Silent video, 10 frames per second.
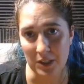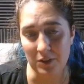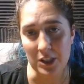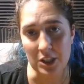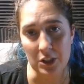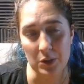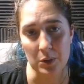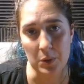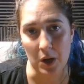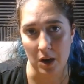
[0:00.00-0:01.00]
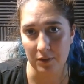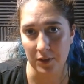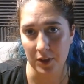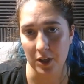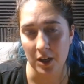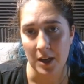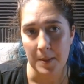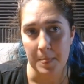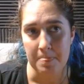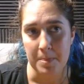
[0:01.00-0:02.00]
If you offer
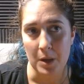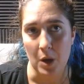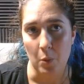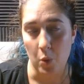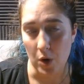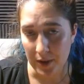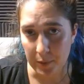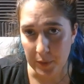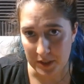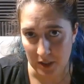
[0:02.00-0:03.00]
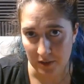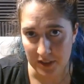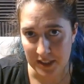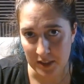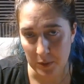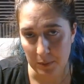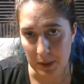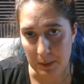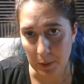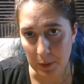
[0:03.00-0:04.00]
one-on-one services with
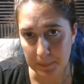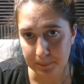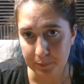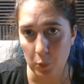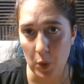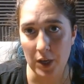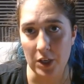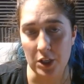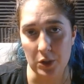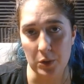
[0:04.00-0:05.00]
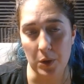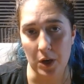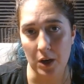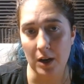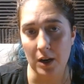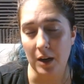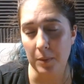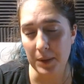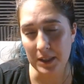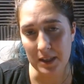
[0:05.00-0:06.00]
people where you are
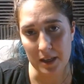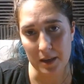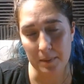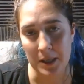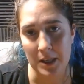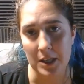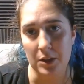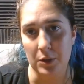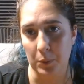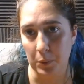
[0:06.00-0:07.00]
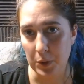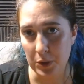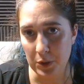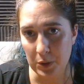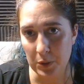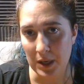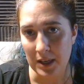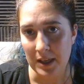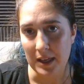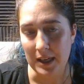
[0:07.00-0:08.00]
helping them through
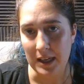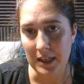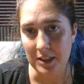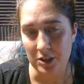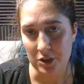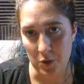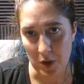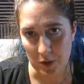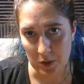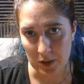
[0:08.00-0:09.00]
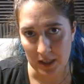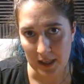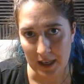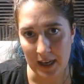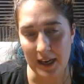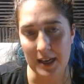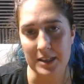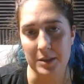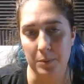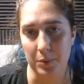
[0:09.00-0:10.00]
a struggle
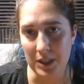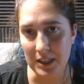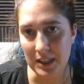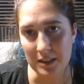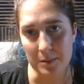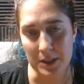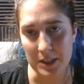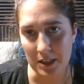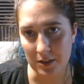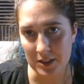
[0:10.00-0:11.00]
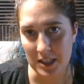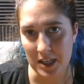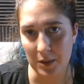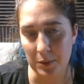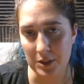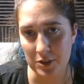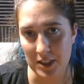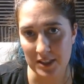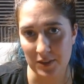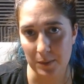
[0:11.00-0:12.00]
and bringing them on the other side with a
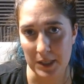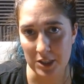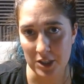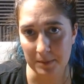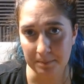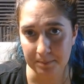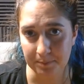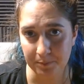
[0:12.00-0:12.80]
transformation,